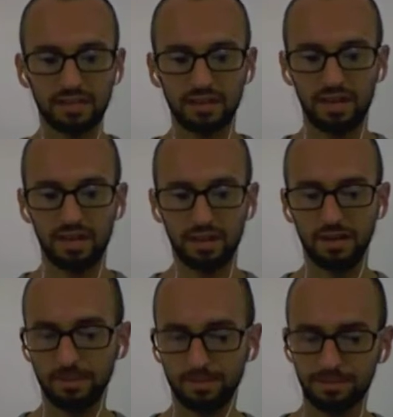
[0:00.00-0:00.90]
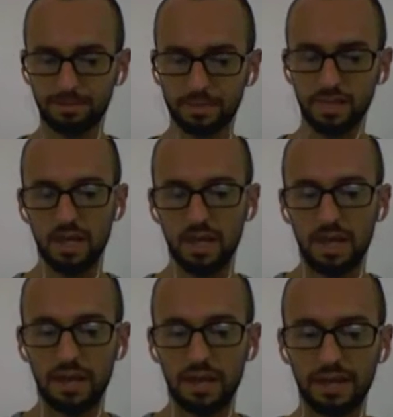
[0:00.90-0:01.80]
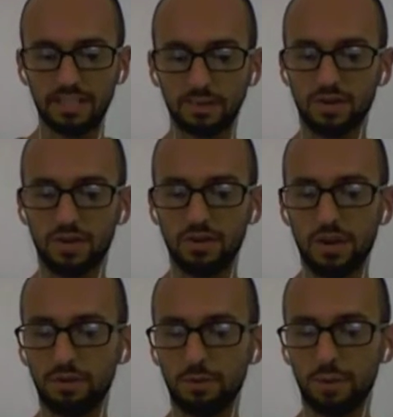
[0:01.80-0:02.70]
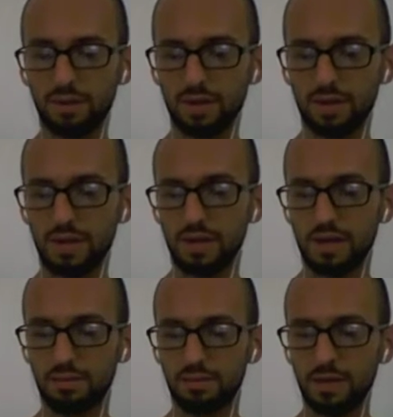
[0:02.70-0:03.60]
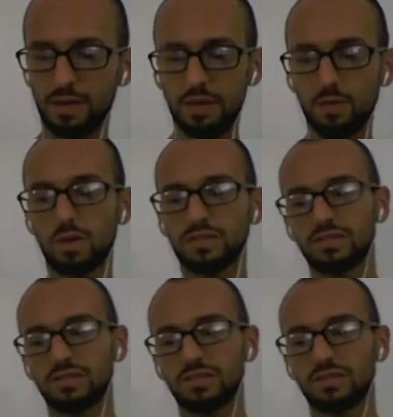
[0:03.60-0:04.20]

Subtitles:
I guess we'll start off with PVP. What